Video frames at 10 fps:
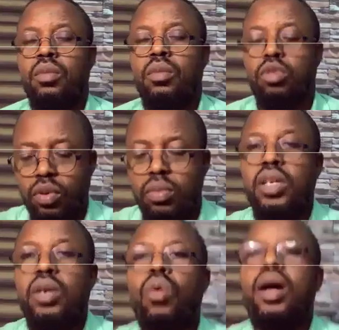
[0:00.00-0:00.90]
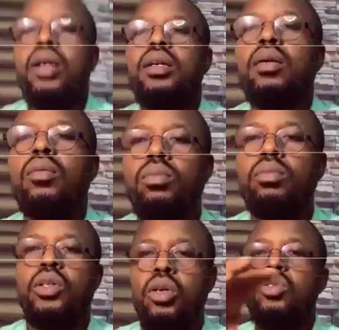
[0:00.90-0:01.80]
But from day one,
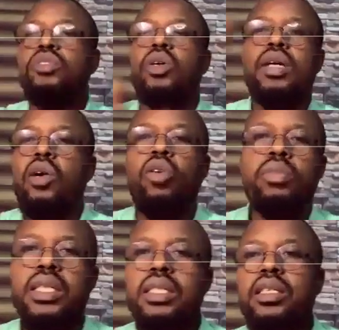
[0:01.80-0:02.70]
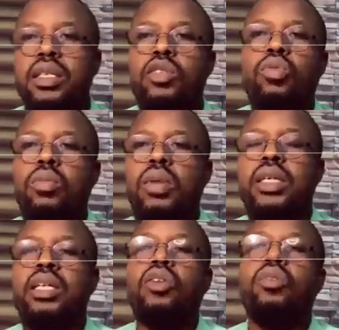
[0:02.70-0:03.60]
because of the other communities, network
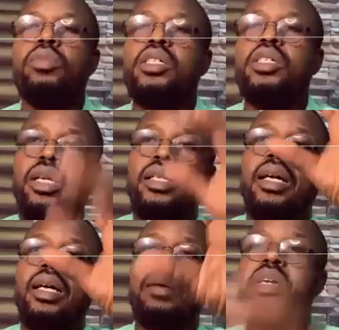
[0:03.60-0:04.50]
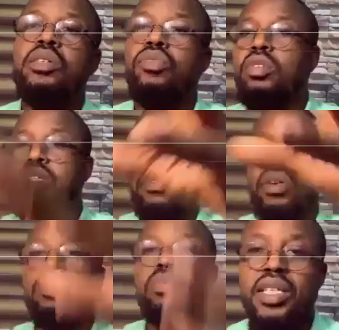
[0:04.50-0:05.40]
marketing communities that are emerging from the
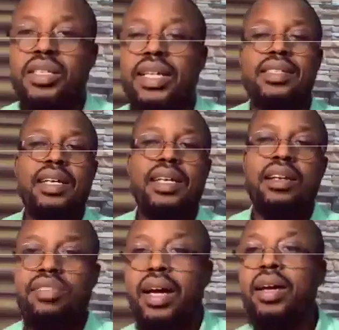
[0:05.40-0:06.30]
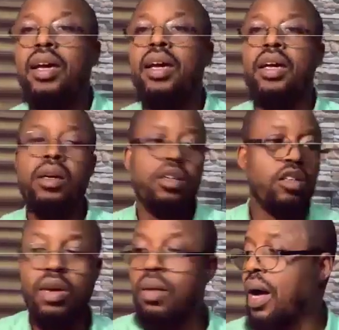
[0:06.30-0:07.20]
different projects like CLFI,
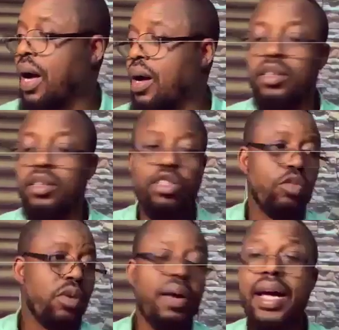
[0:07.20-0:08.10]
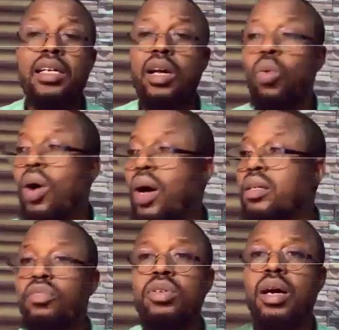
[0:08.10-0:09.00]
remember, do you remember
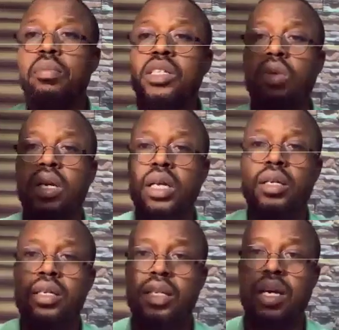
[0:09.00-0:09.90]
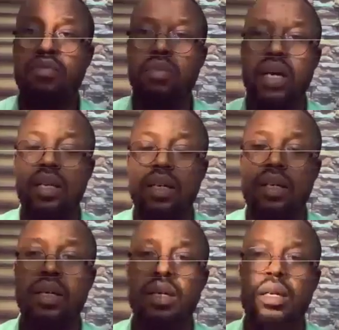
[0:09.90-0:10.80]
LK1, the food that makes money? Still have mine
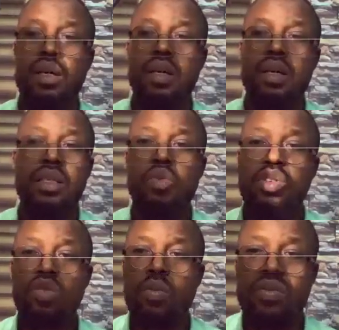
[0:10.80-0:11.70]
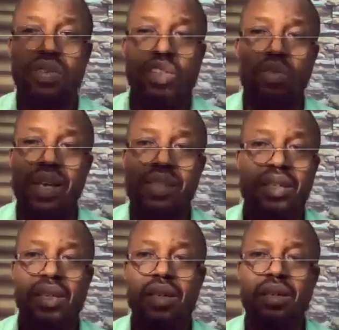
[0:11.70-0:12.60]
here. This was not manufactured by
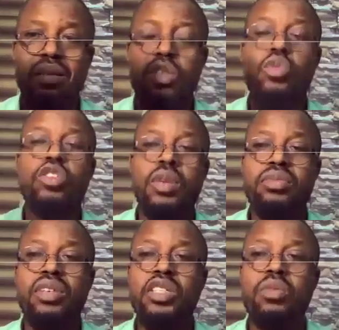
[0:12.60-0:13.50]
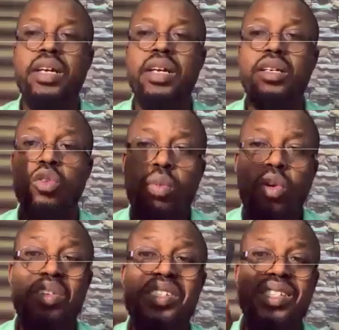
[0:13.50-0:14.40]
ZENIQ. This was manufactured by the
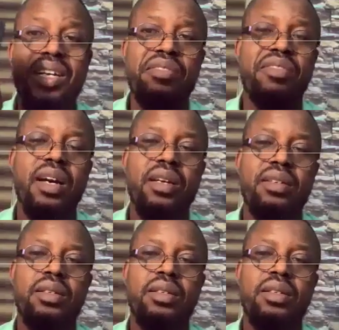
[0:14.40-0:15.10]
group called CLFI.